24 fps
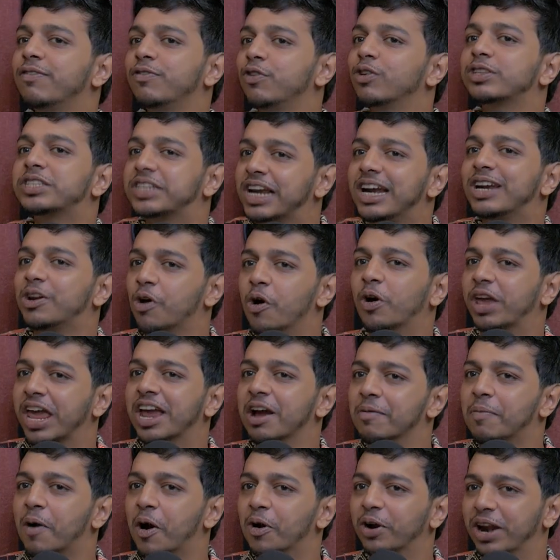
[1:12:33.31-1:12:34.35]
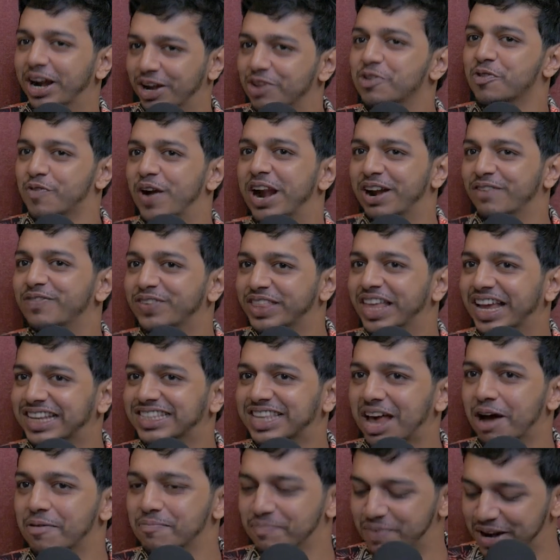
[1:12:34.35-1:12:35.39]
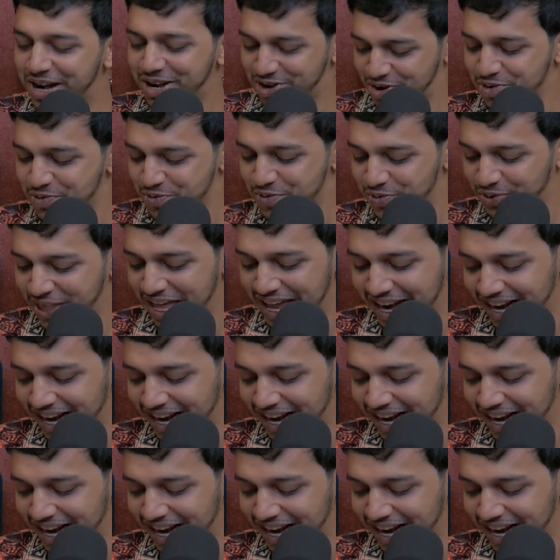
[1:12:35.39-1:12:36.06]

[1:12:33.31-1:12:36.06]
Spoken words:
believe you're still talking about it. You went with example 2.